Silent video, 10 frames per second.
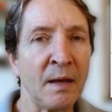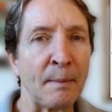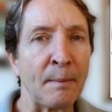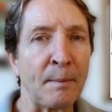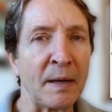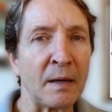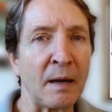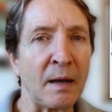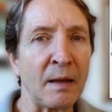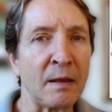but
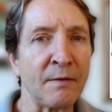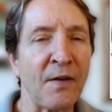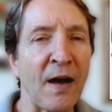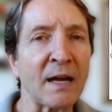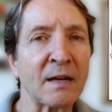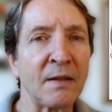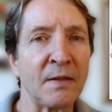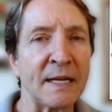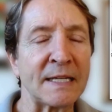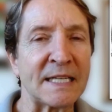the fact
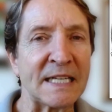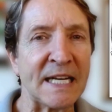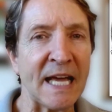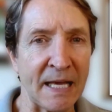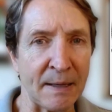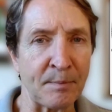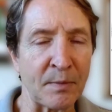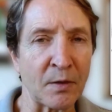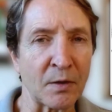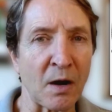that today
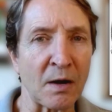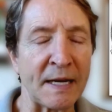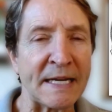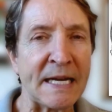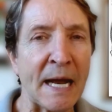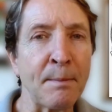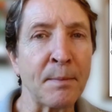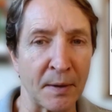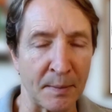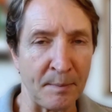there are a
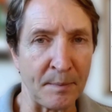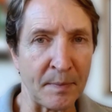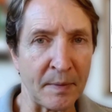number